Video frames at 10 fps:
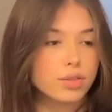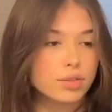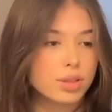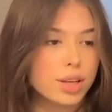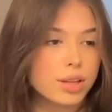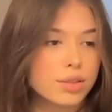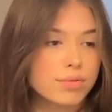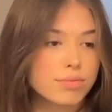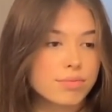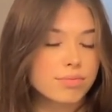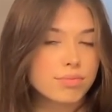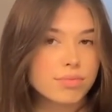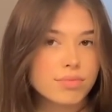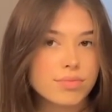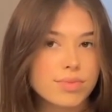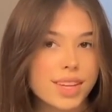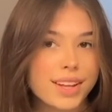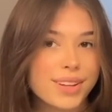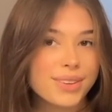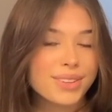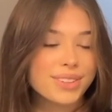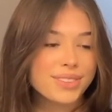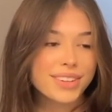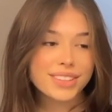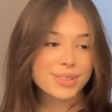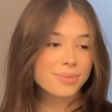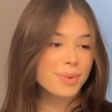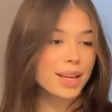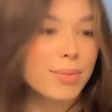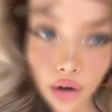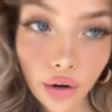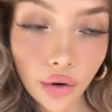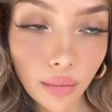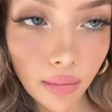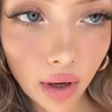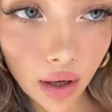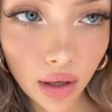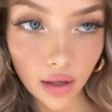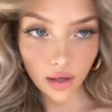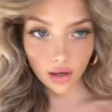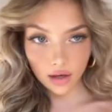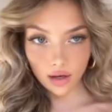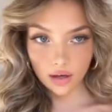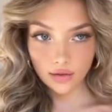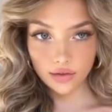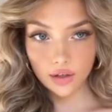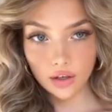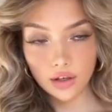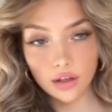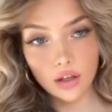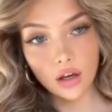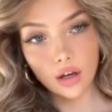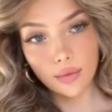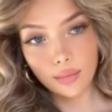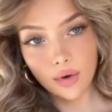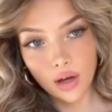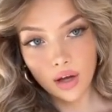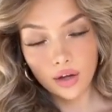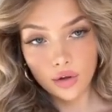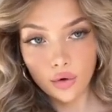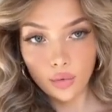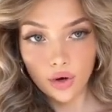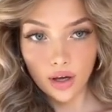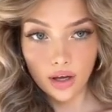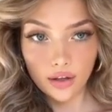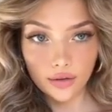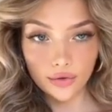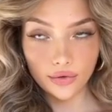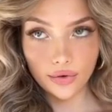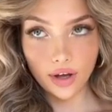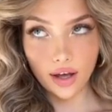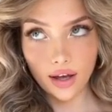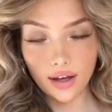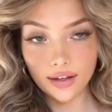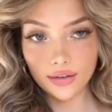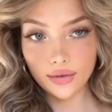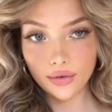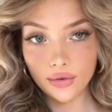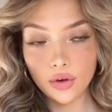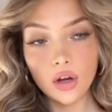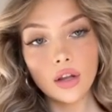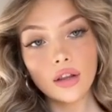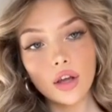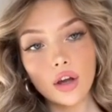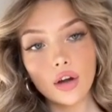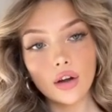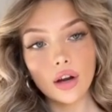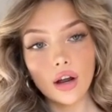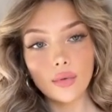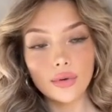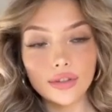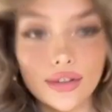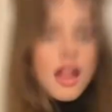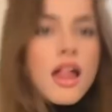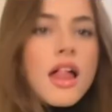I think you're making more of a let's uh, do evil with evil, right? So if something happens to a woman, an evil act, act happens to her, so we have to also take the child with it.